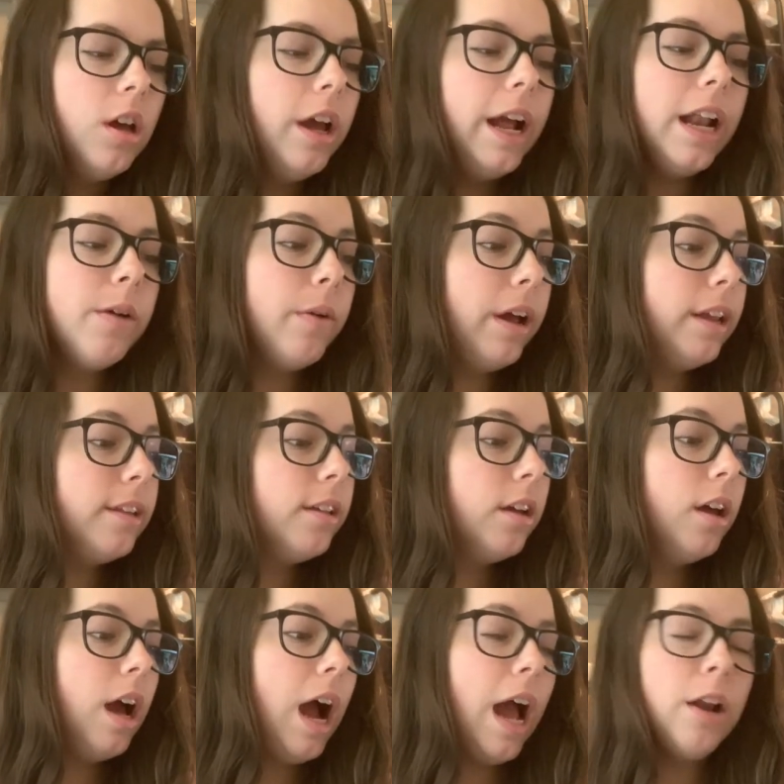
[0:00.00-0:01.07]
Anyways,
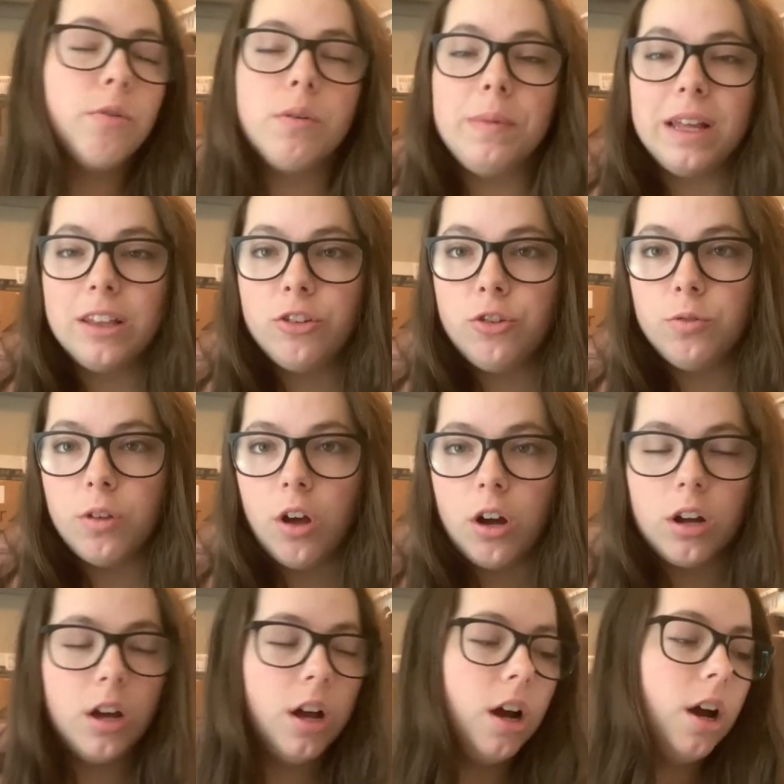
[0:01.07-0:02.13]
I don't want to make this too
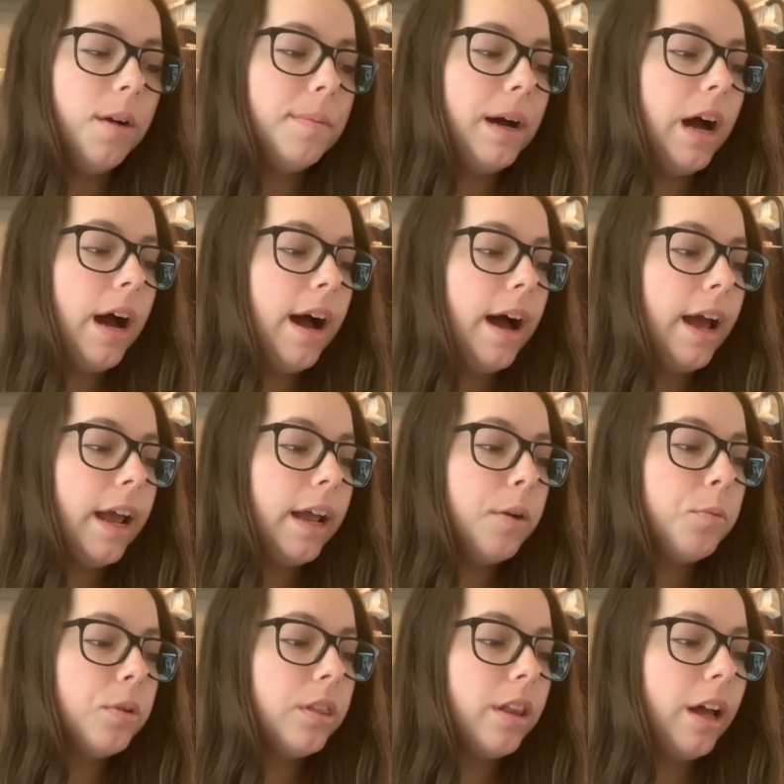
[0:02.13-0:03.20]
long. I
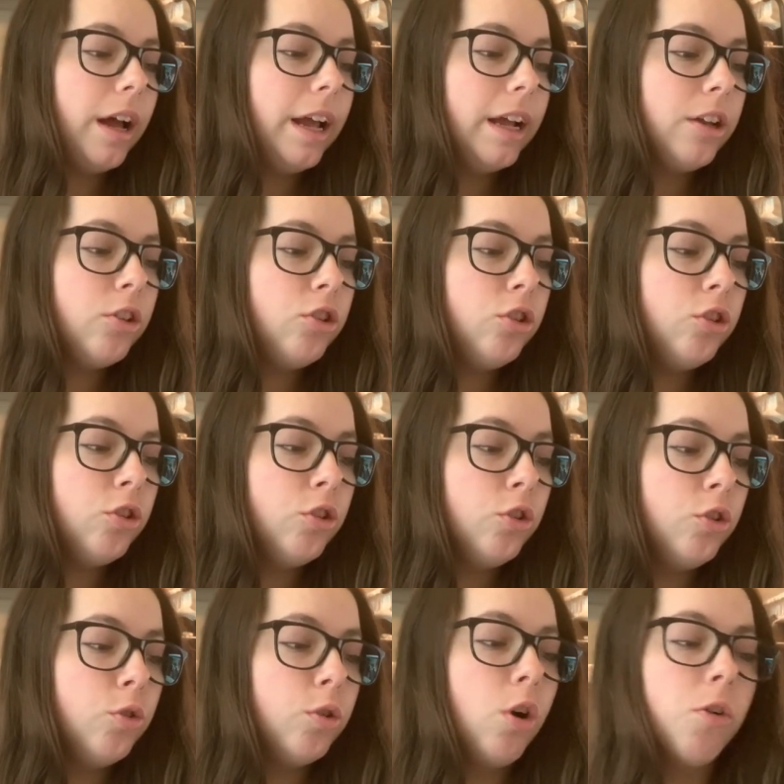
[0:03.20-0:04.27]
would like
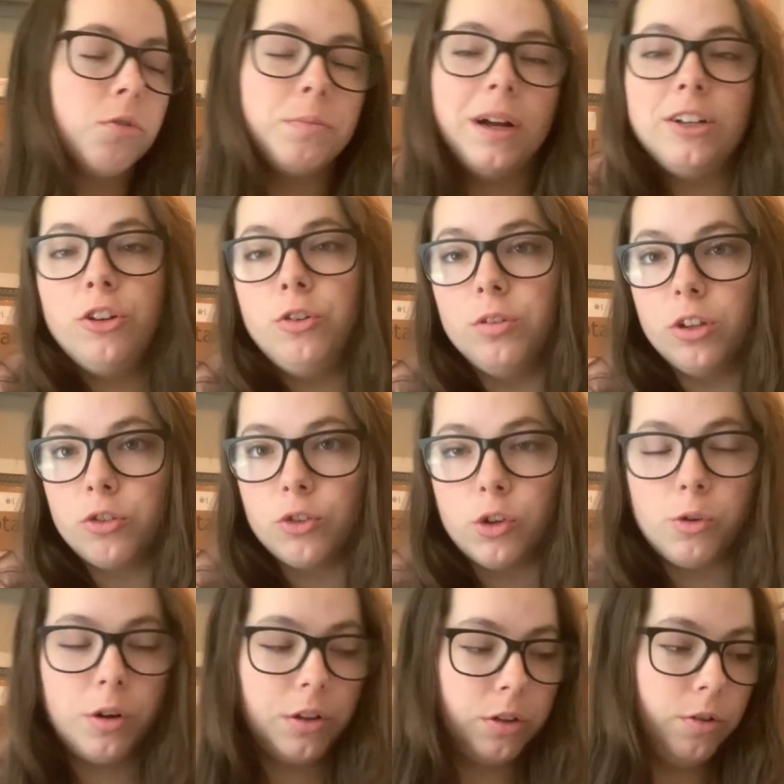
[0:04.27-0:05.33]
to go over my to-do list real
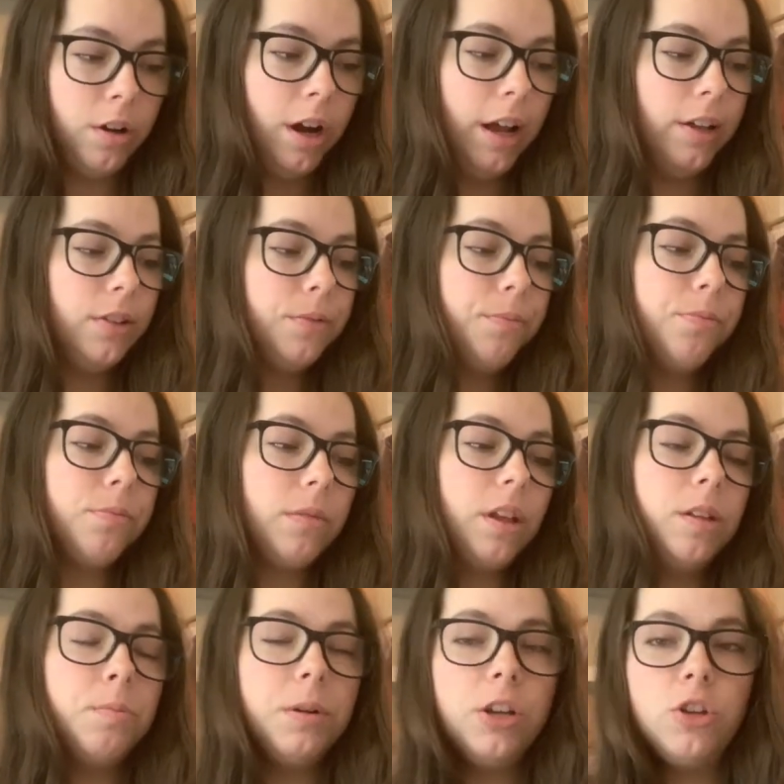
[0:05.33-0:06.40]
quick with you guys.
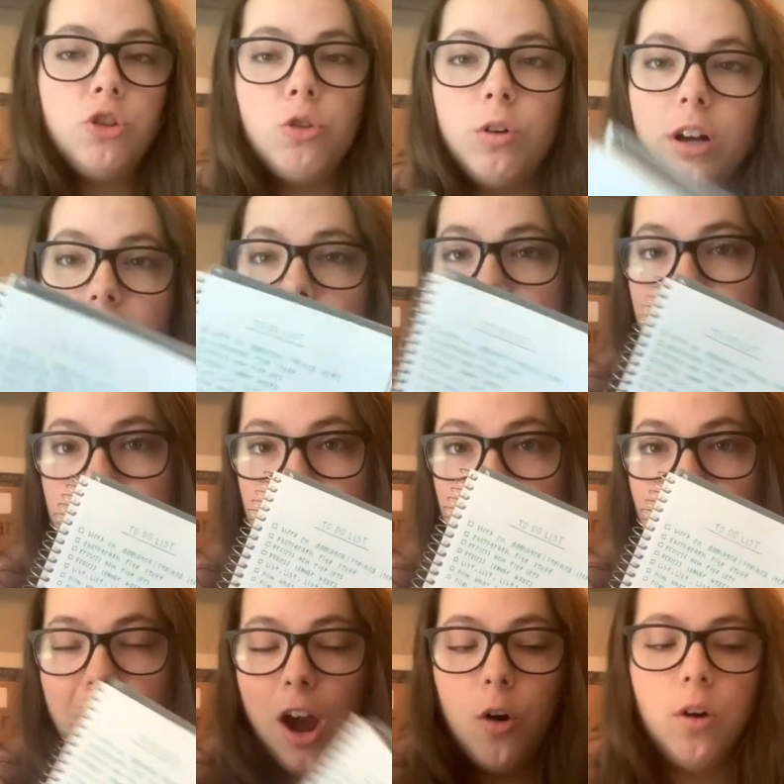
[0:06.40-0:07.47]
It's pretty short as of
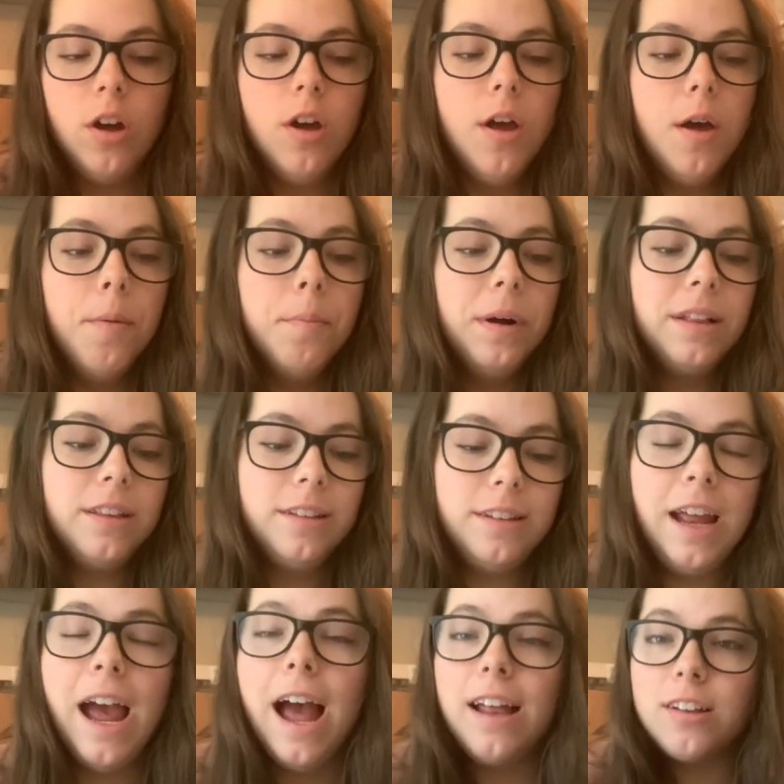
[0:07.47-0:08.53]
now, but the
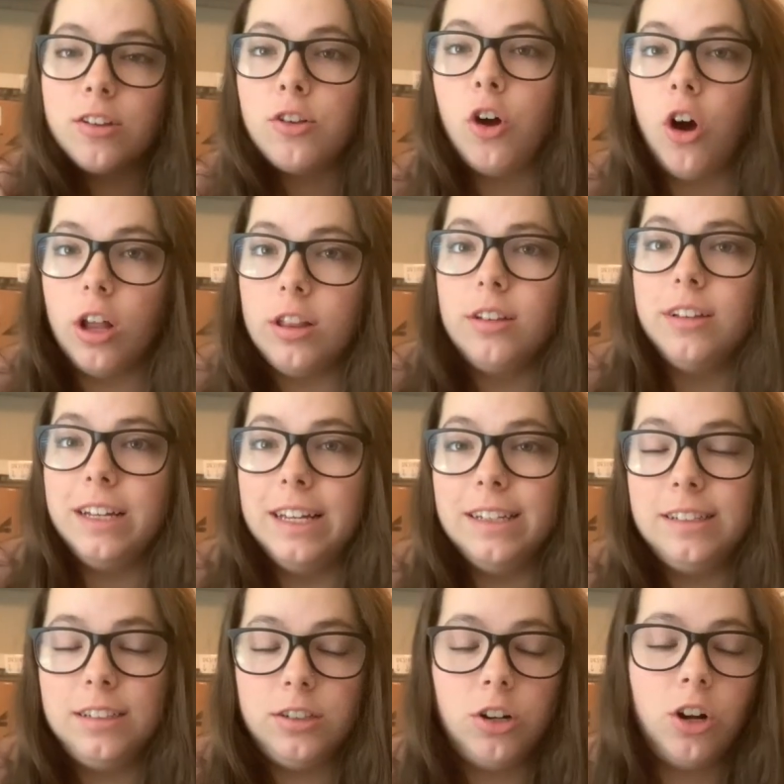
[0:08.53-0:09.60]
tasks on the
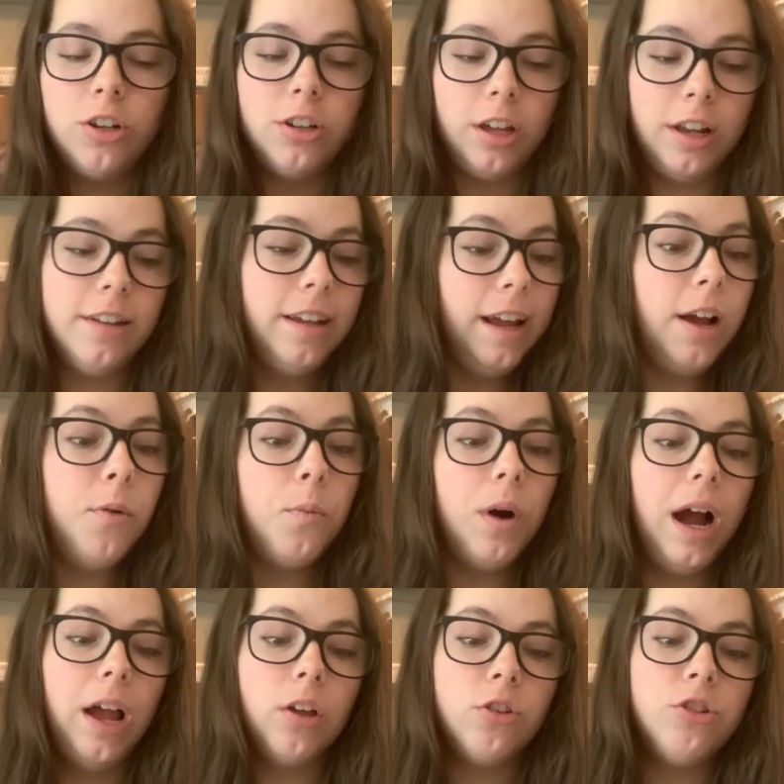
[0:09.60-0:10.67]
list are going to take a
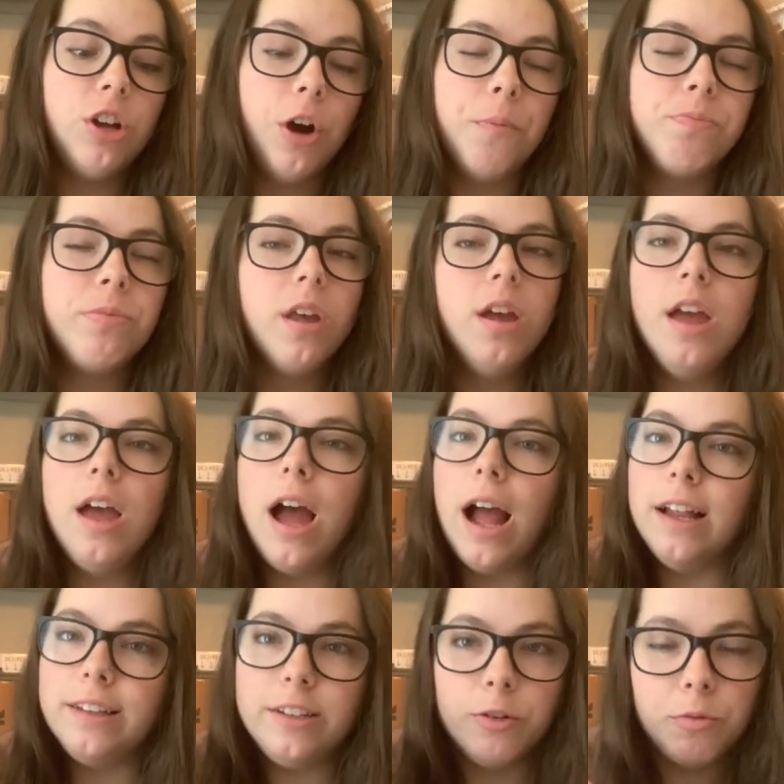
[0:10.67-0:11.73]
while. So
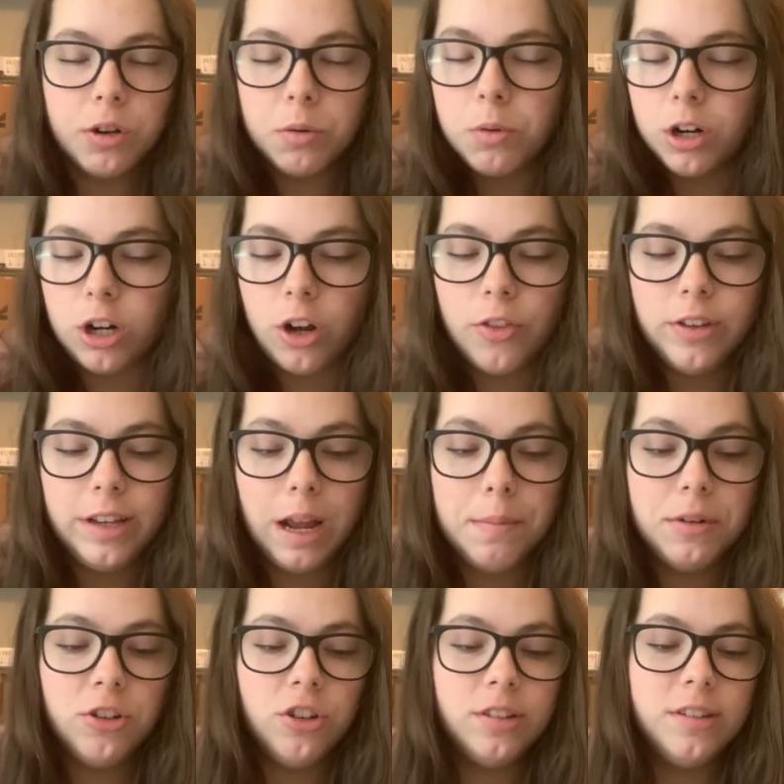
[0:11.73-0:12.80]
I still want to work on the
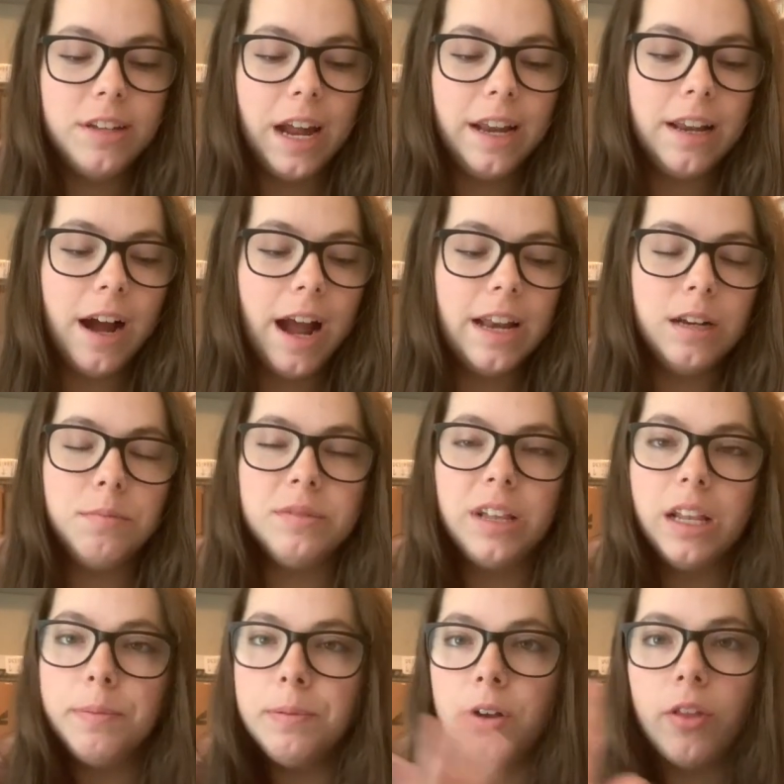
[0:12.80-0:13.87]
damaged and stained items.
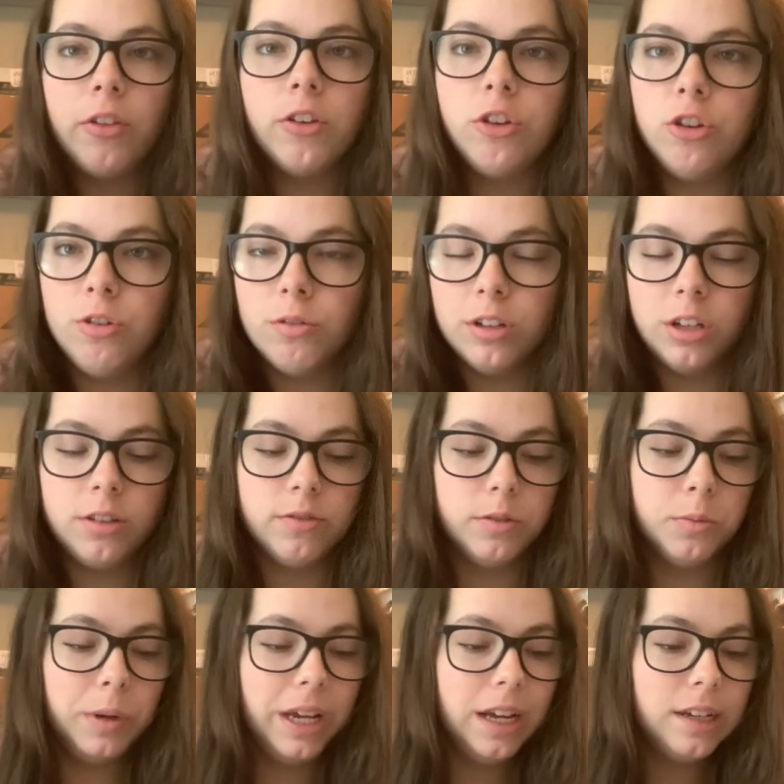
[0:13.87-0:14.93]
That's been on the to-do list for
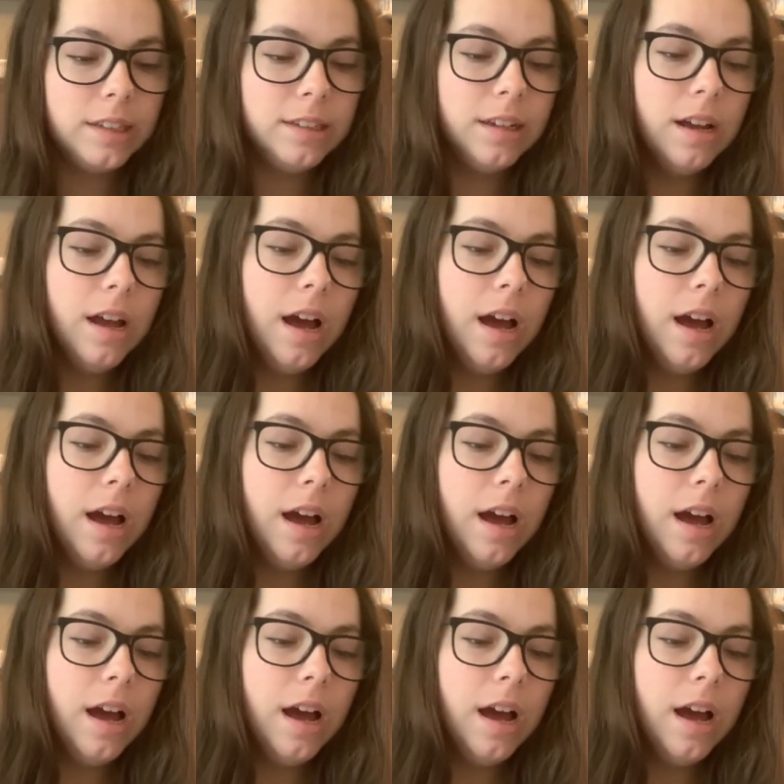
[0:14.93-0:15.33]
weeks.